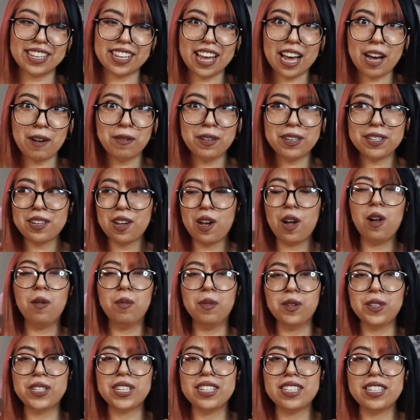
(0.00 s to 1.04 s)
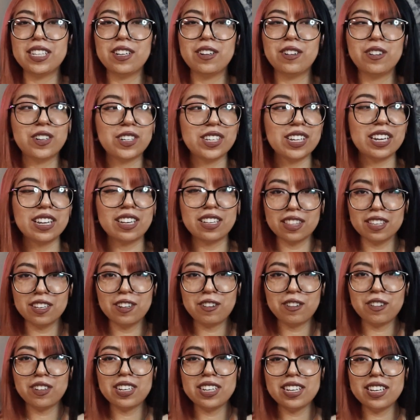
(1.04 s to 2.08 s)
I was almost in tears. Like,
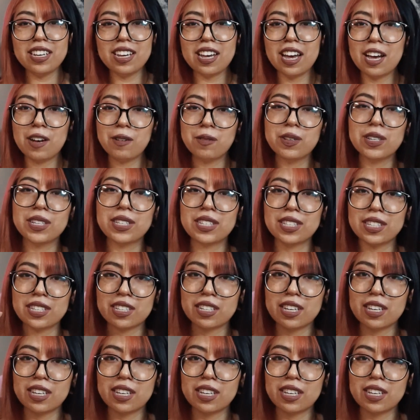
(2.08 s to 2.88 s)
literally I was